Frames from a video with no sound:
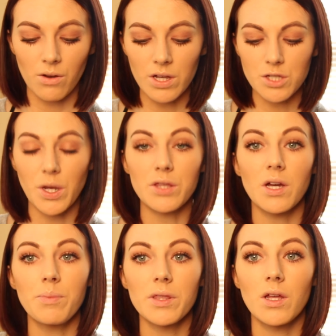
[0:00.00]
Okay, so after
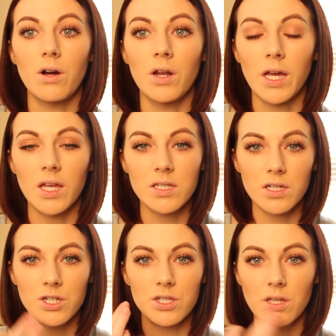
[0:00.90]
I put that on, I like
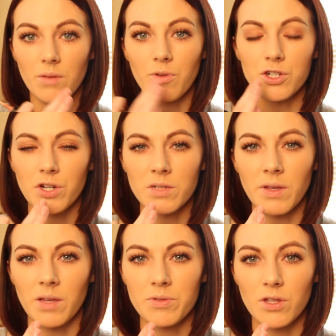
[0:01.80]
to just like moisturize
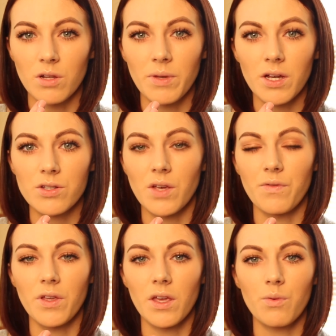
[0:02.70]
my lips a little bit, because I
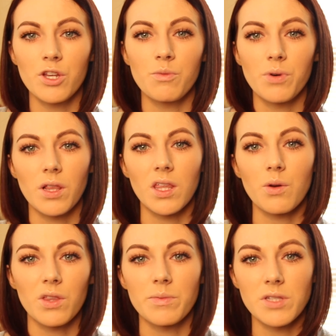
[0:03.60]
feel like when you put
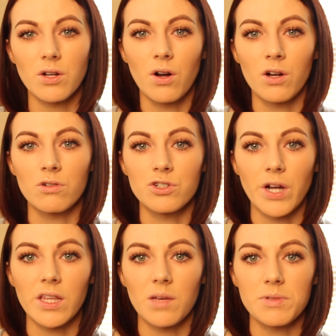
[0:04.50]
liquid lipstick on
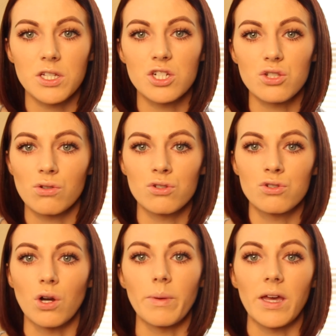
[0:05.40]
dry lips, it just looks
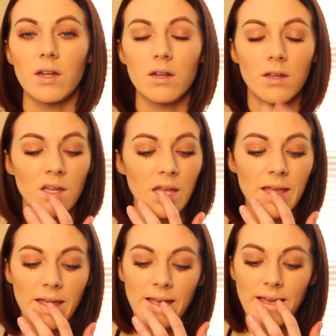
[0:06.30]
so bad.
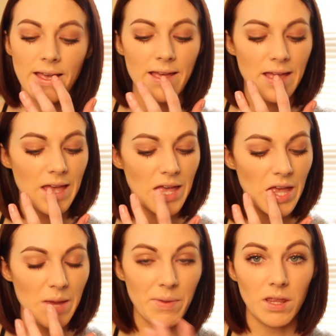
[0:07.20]

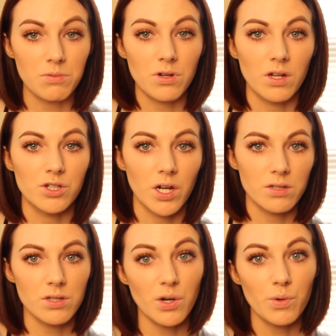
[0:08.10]
And my lips are kind of dry,
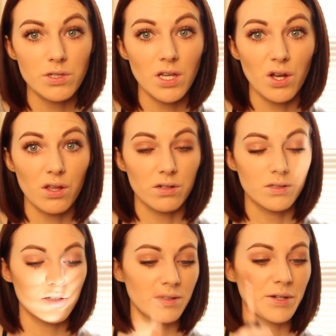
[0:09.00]
so we'll see how it looks.